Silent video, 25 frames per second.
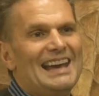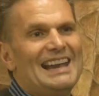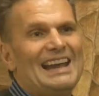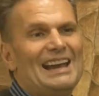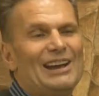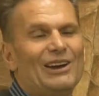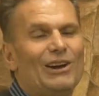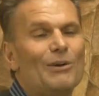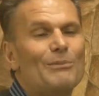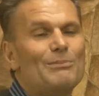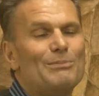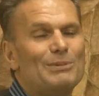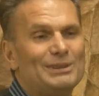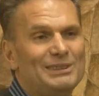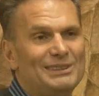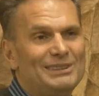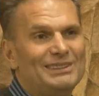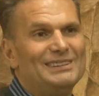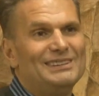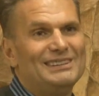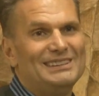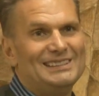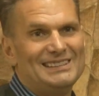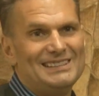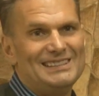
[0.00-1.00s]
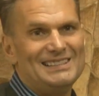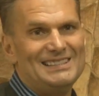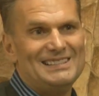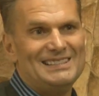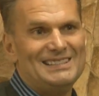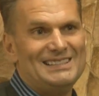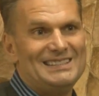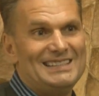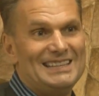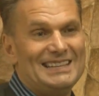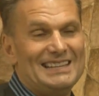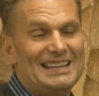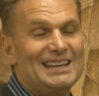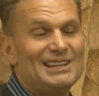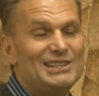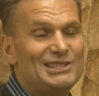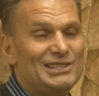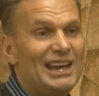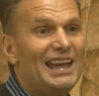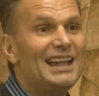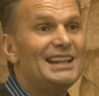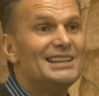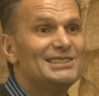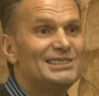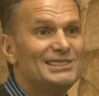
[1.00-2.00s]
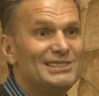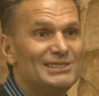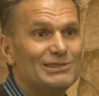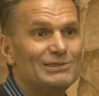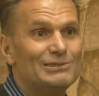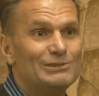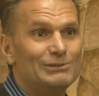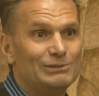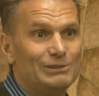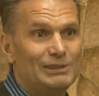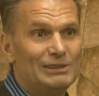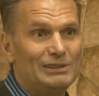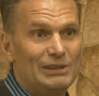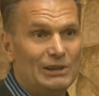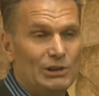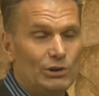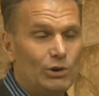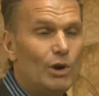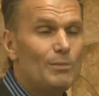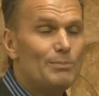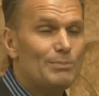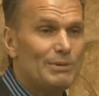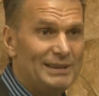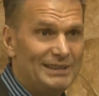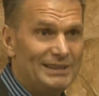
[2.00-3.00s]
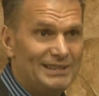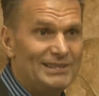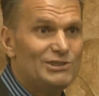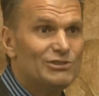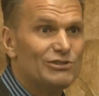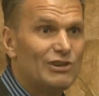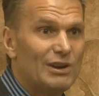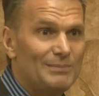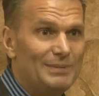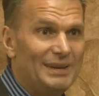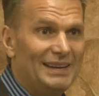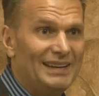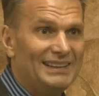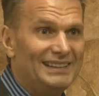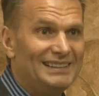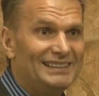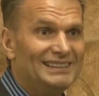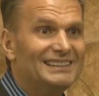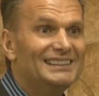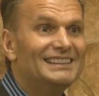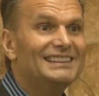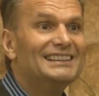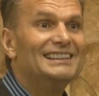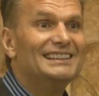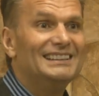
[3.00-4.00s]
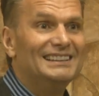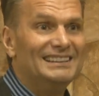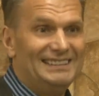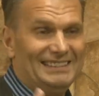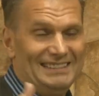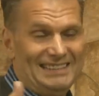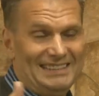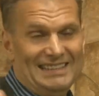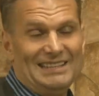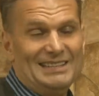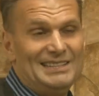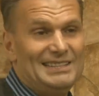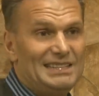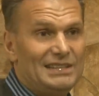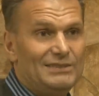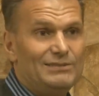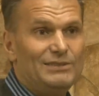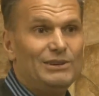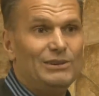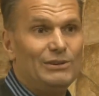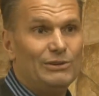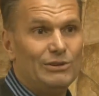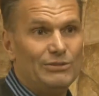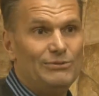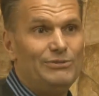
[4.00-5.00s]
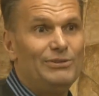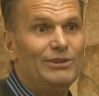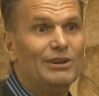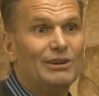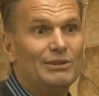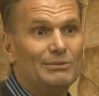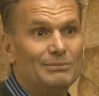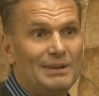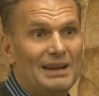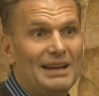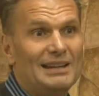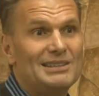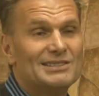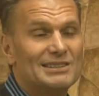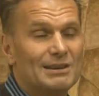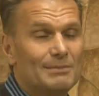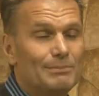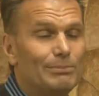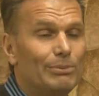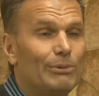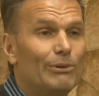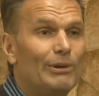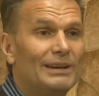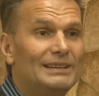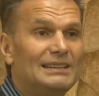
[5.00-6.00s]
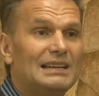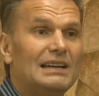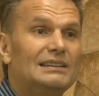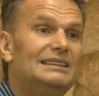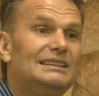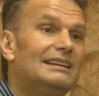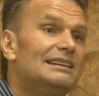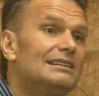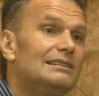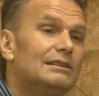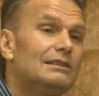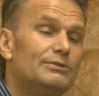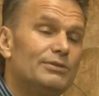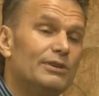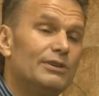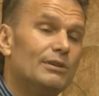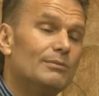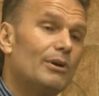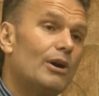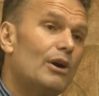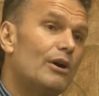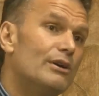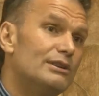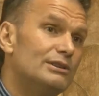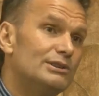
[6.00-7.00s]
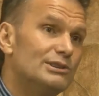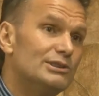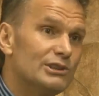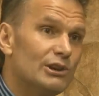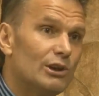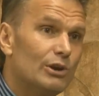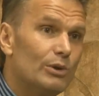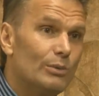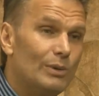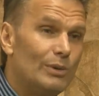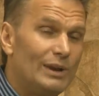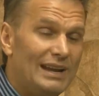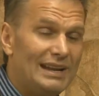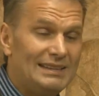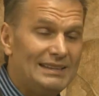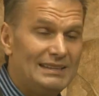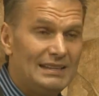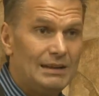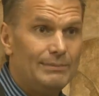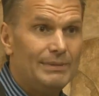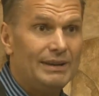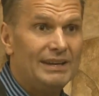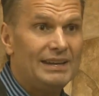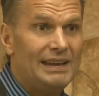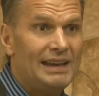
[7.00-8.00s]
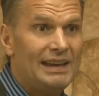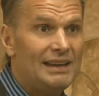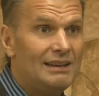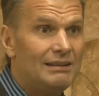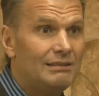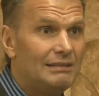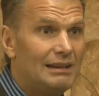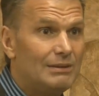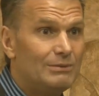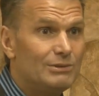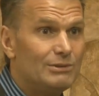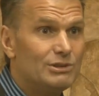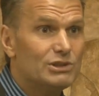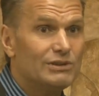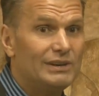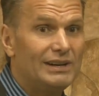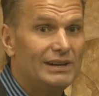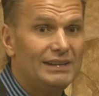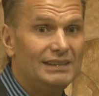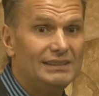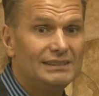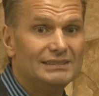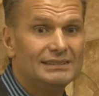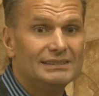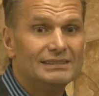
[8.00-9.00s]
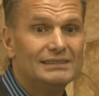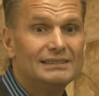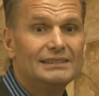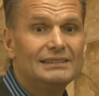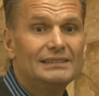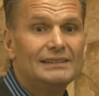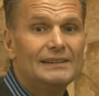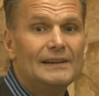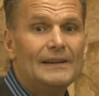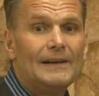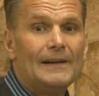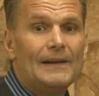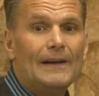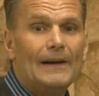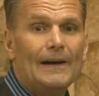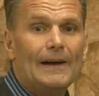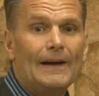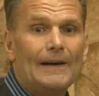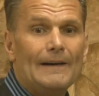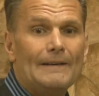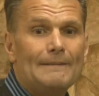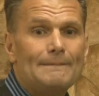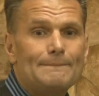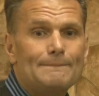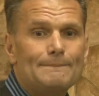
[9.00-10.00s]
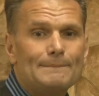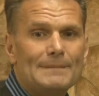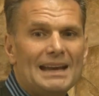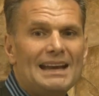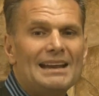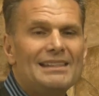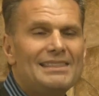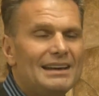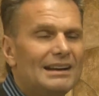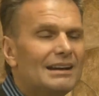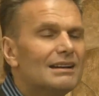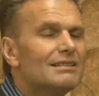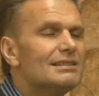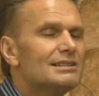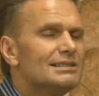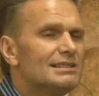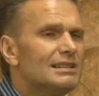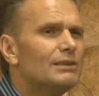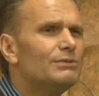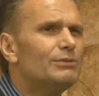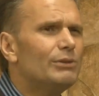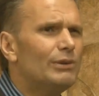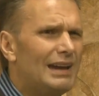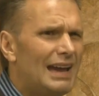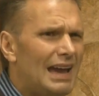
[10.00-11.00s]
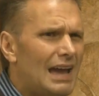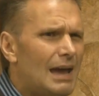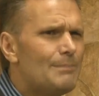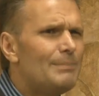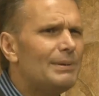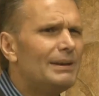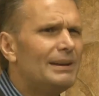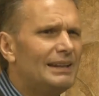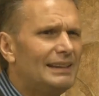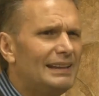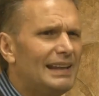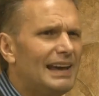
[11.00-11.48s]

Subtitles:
I hope to get a chance to incorporate the drumming in a TV or film at some point. I did it in the film Heart and Soul with Anthony Magano. That was great. And I think other stuff will happen in that.